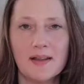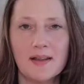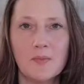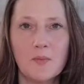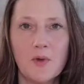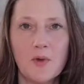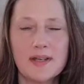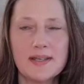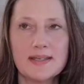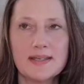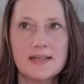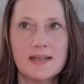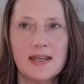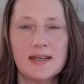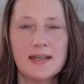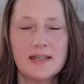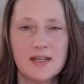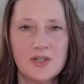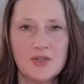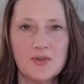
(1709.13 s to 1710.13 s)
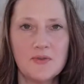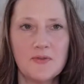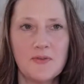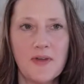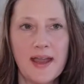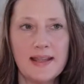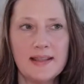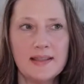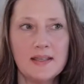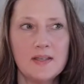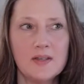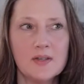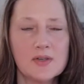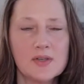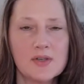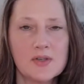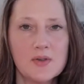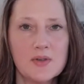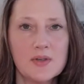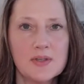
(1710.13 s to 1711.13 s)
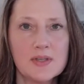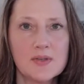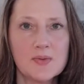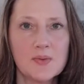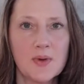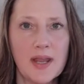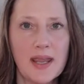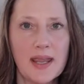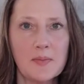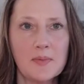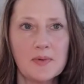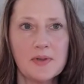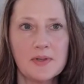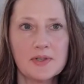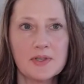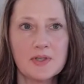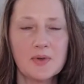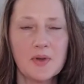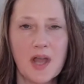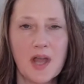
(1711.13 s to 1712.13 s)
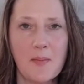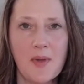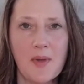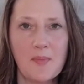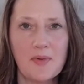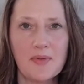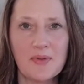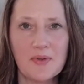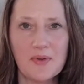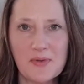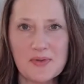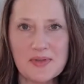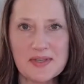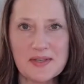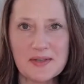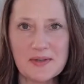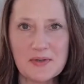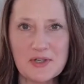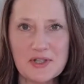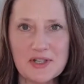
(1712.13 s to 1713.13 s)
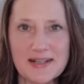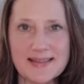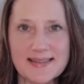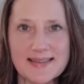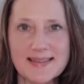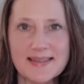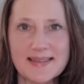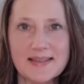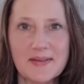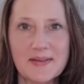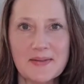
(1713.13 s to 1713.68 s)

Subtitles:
And did you find that your students were able to come up with their own solutions?